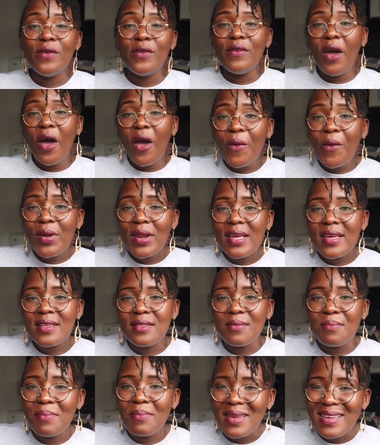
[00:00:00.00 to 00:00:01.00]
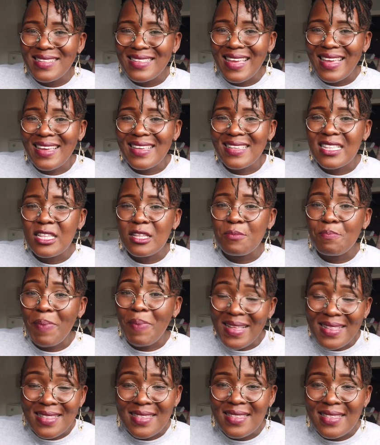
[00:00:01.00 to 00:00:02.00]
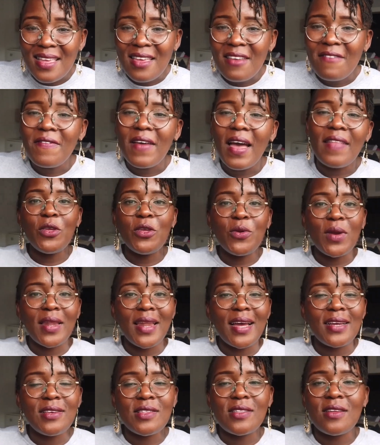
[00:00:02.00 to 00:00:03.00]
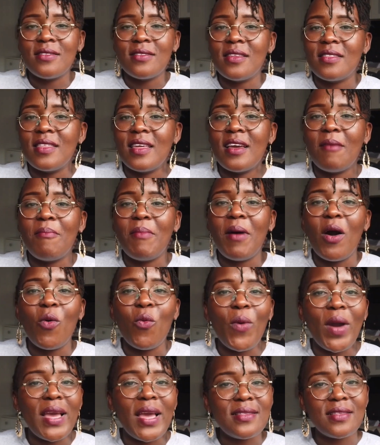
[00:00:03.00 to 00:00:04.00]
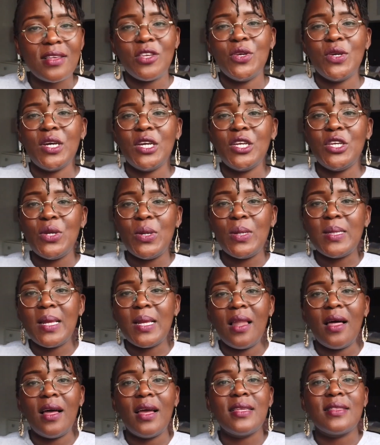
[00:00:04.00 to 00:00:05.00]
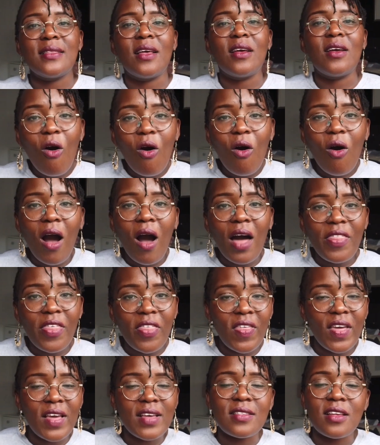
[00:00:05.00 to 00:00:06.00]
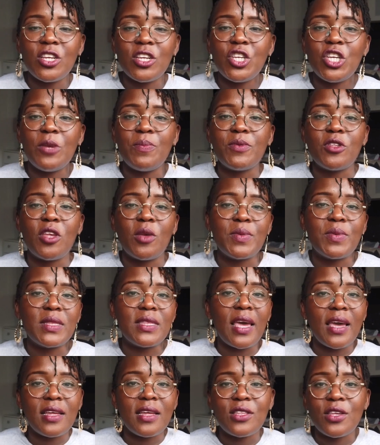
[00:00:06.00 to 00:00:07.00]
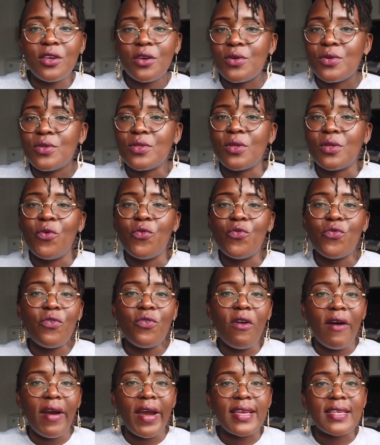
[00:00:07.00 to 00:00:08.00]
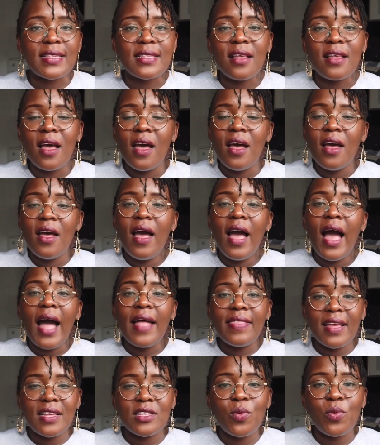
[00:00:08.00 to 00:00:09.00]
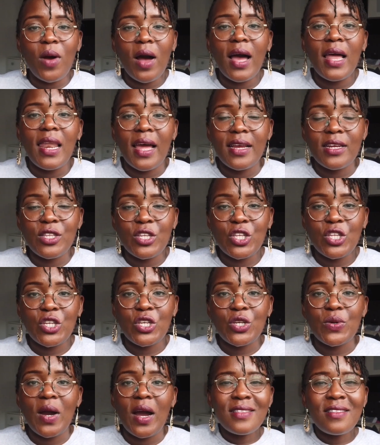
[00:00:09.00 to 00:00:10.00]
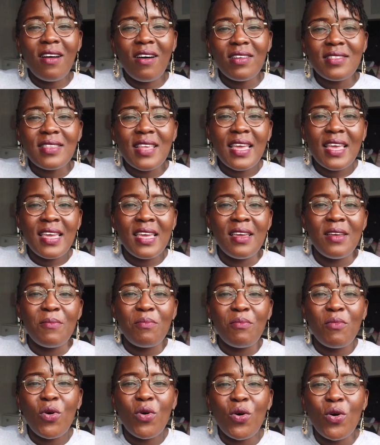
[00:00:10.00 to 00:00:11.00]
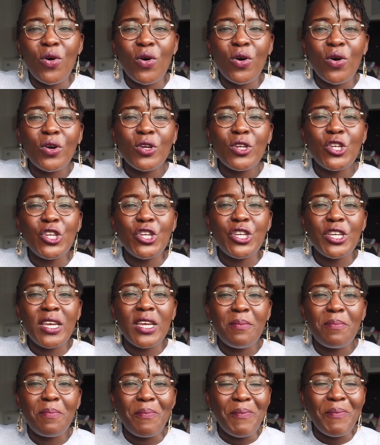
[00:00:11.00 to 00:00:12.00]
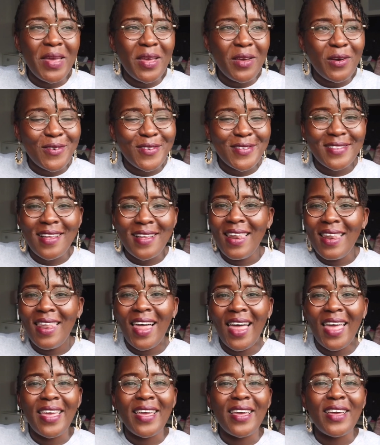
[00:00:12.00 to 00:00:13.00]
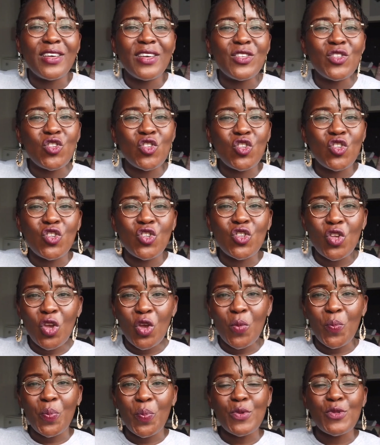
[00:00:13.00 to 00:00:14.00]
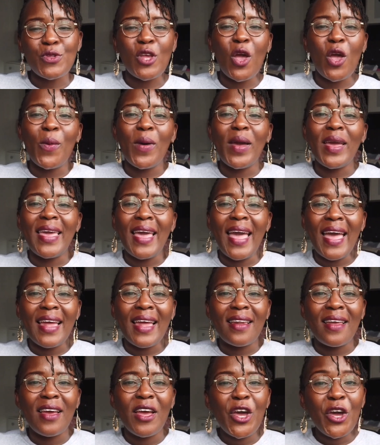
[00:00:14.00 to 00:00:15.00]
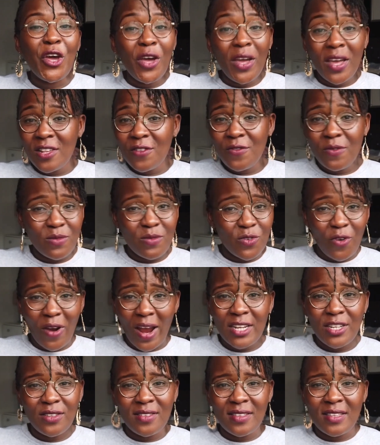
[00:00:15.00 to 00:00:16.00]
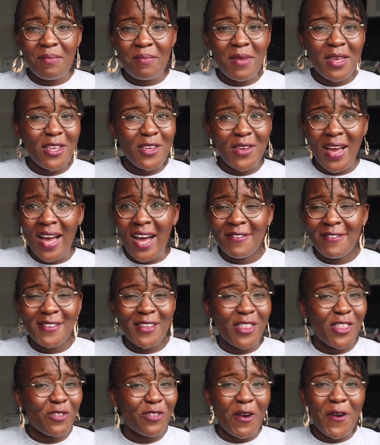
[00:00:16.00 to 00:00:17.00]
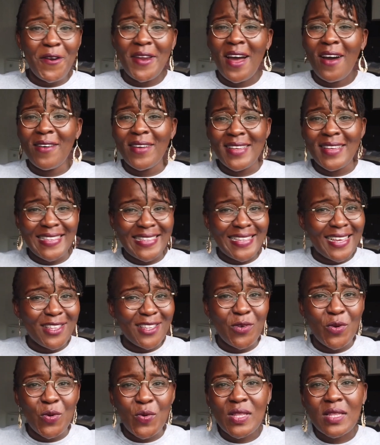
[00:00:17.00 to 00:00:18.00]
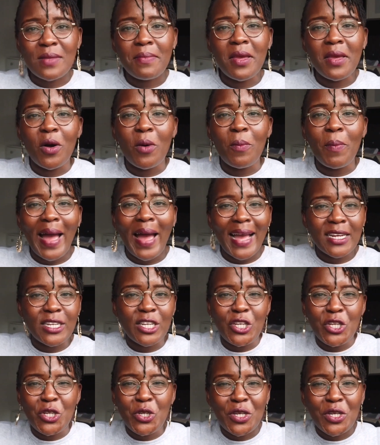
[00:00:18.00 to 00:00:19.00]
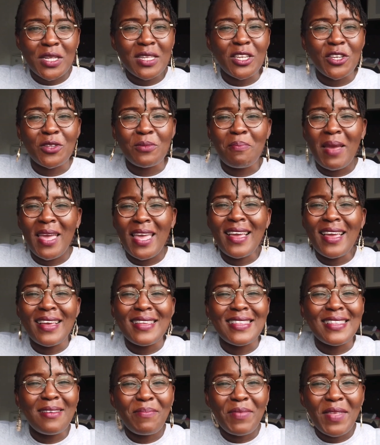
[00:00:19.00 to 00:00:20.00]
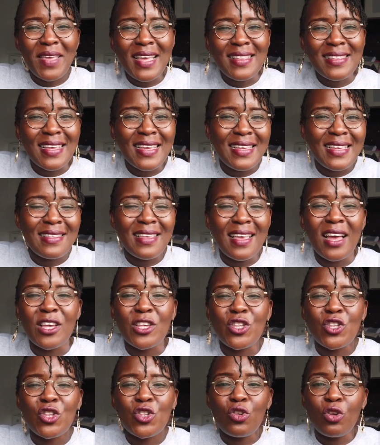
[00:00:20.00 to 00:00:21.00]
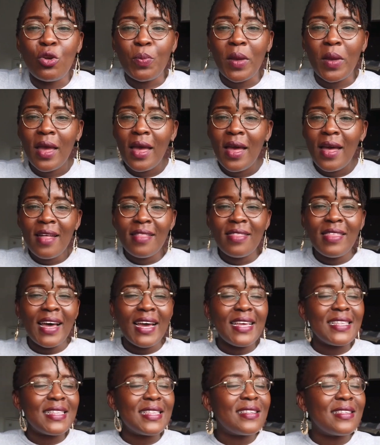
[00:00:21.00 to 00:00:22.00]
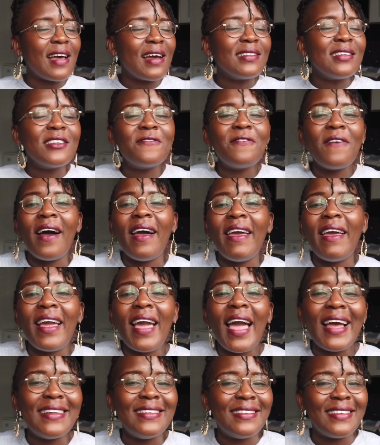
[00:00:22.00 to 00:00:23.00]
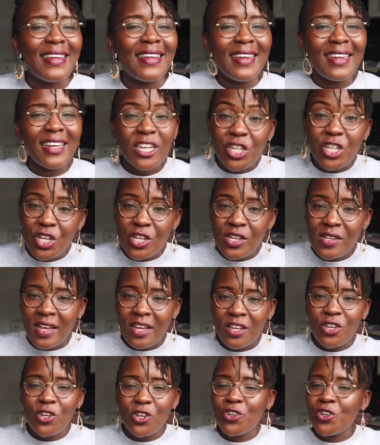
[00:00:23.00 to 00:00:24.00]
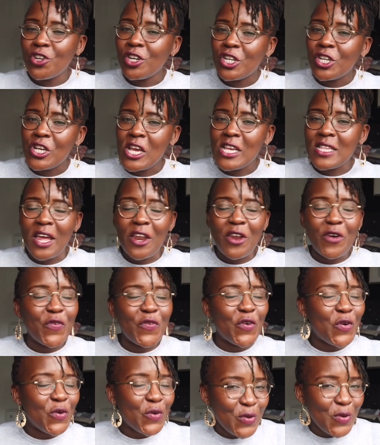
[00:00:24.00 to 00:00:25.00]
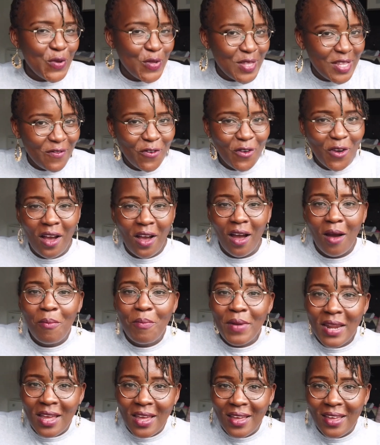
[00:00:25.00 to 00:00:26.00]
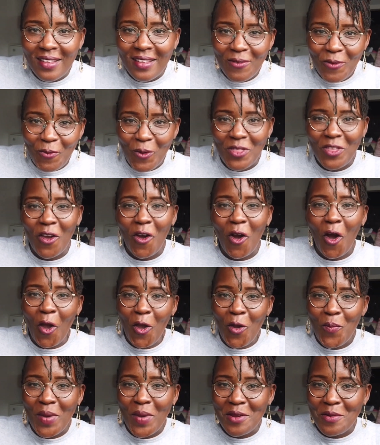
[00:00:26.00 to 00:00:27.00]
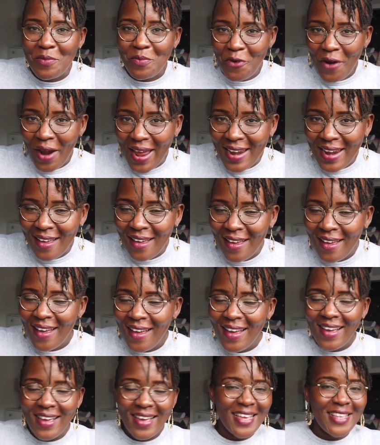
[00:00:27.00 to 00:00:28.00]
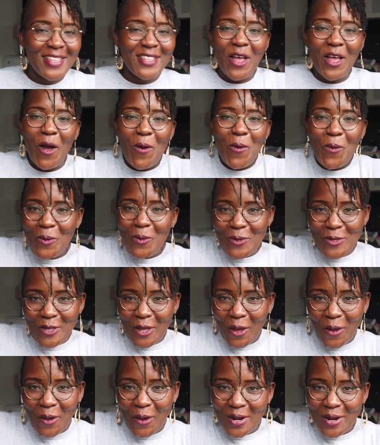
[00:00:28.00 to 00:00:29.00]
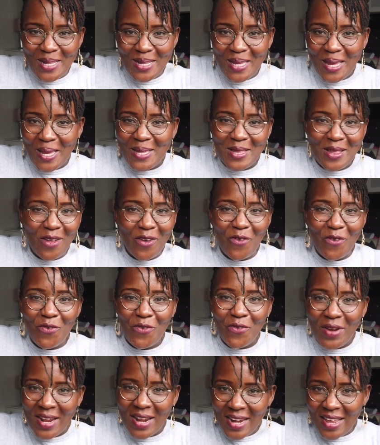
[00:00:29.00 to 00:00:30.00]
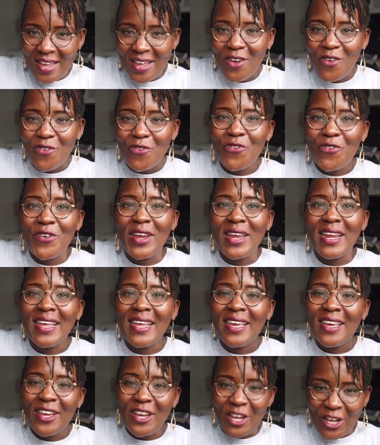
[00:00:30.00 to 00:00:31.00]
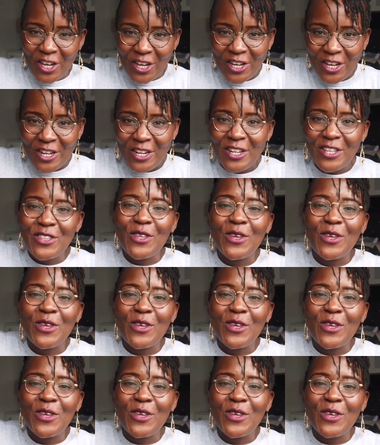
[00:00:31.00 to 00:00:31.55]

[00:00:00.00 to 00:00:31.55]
Not only is meat expensive, but you can actually start to think about ways that you can utilize it, or other things that are cheaper, so potatoes, rice, and that's what I like to do. Start to eat more cheap meals like soup. So again, cooking from scratch doesn't mean you have to throw down a 6-course meal, but actually you can just make something as easy as soup that is satisfying and delicious and nutritious. And of course, if you accompany it with your homemade bread, it's also going to taste really, really good.